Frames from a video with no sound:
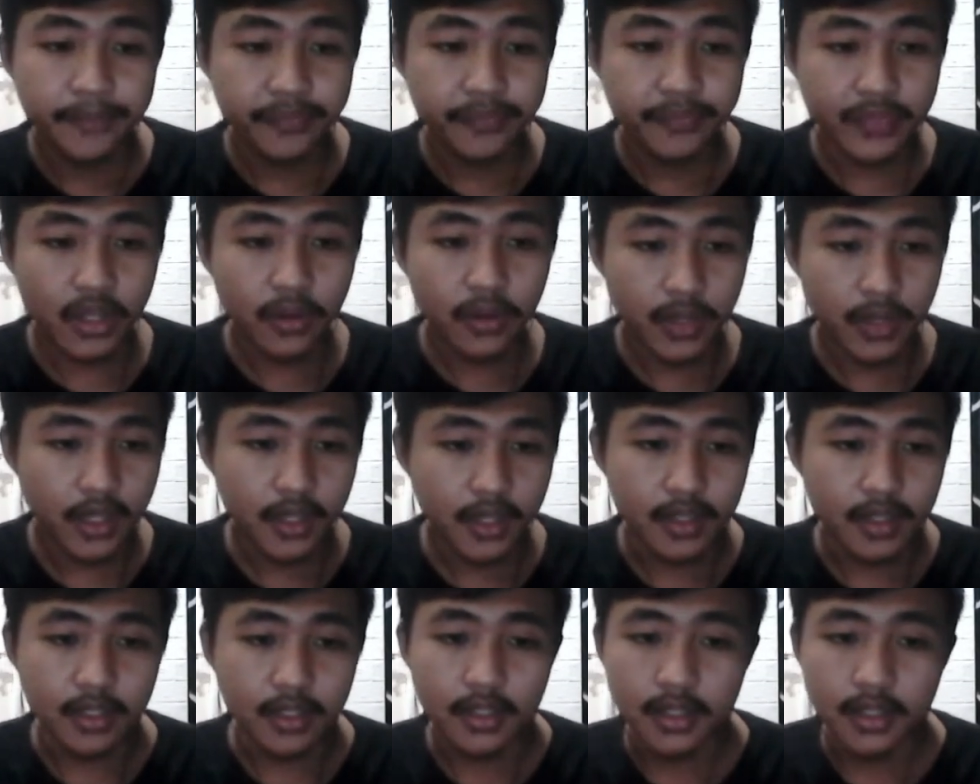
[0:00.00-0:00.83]

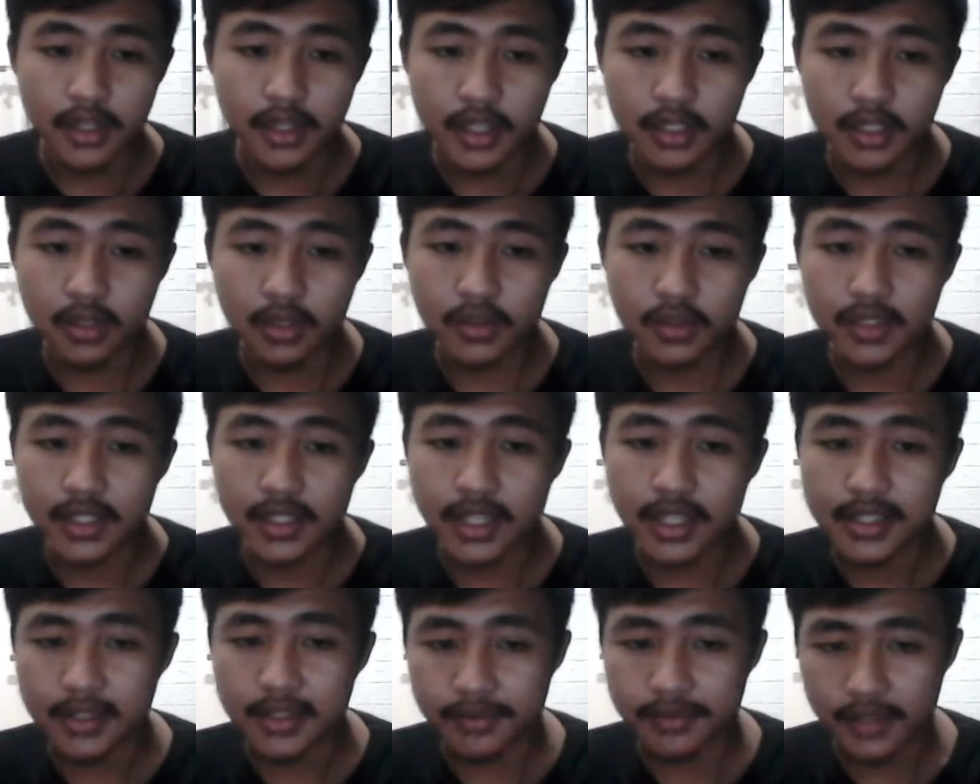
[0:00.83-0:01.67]
Okay, including
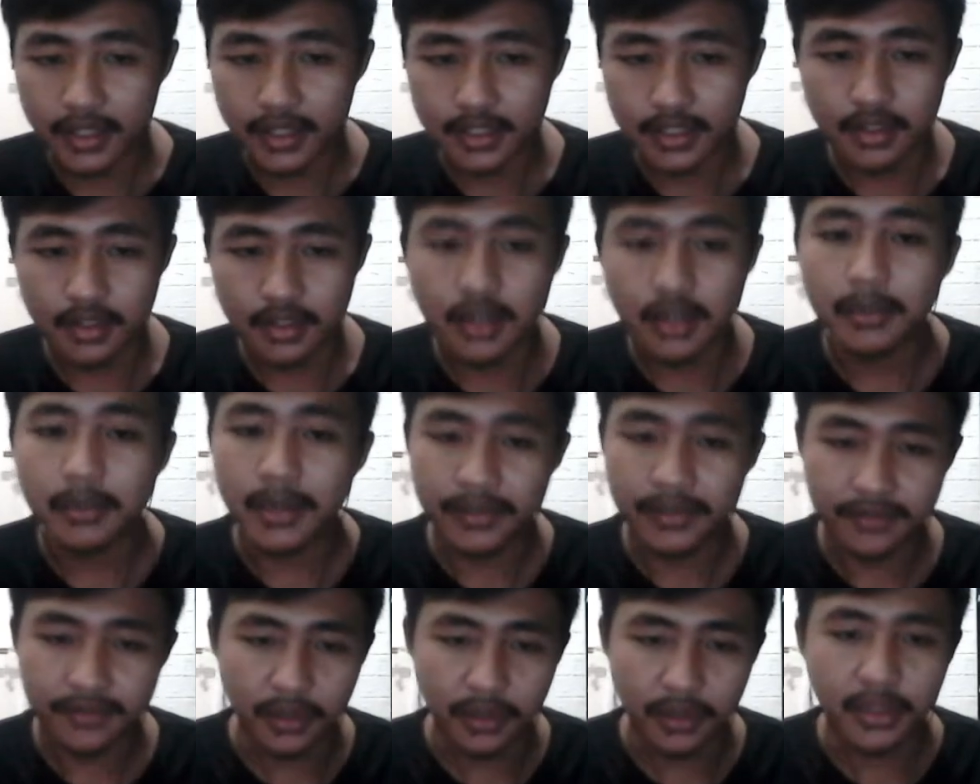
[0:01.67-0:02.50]
SFX on my
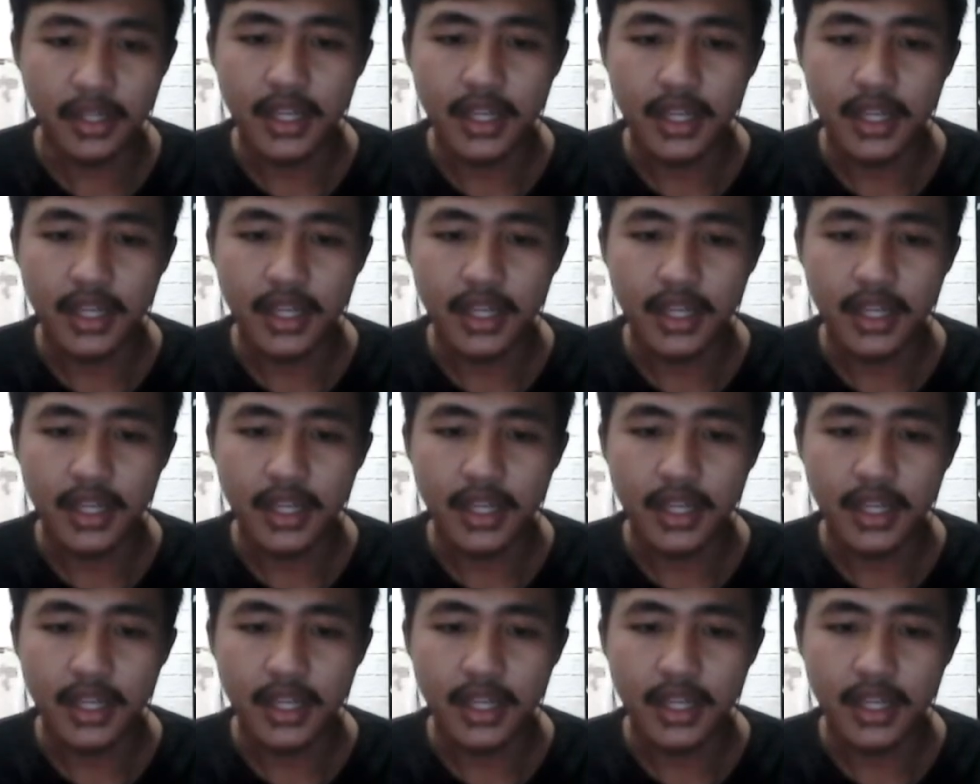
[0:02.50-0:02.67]
phone.